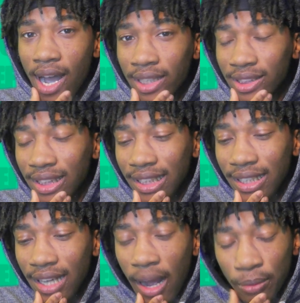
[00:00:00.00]

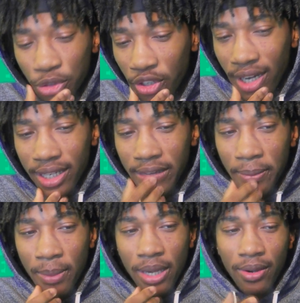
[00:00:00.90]
Honestly, I'm trying to
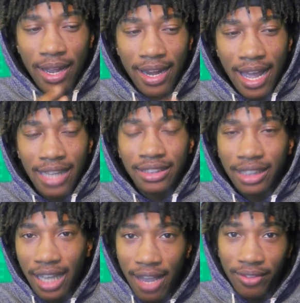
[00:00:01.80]
get better at
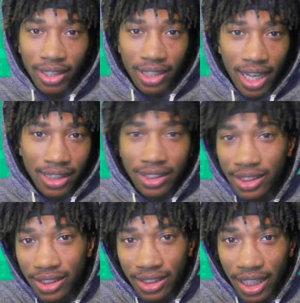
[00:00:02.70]
actually having a
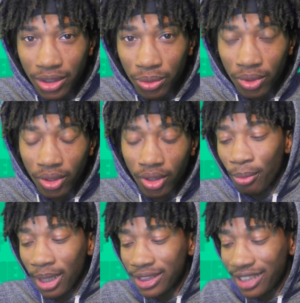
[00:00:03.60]
constant schedule
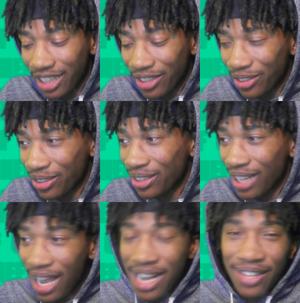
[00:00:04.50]
on my channel.
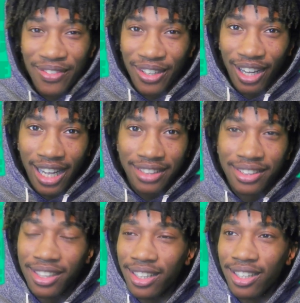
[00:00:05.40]
I ain't even gonna lie
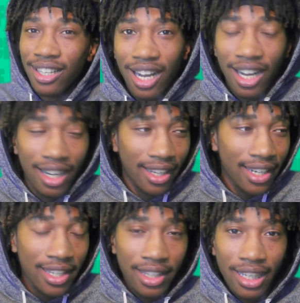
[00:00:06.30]
to y'all.
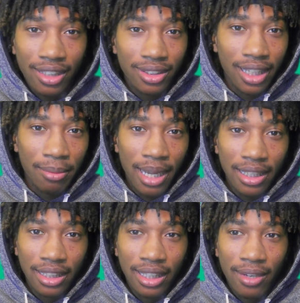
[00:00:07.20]
Anything else that I'm
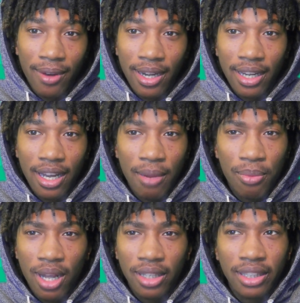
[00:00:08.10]
not good at right now, I'm
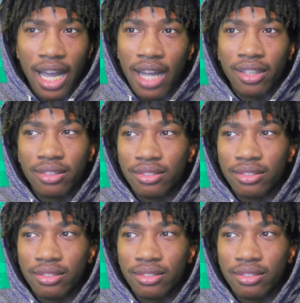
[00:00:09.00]
probably not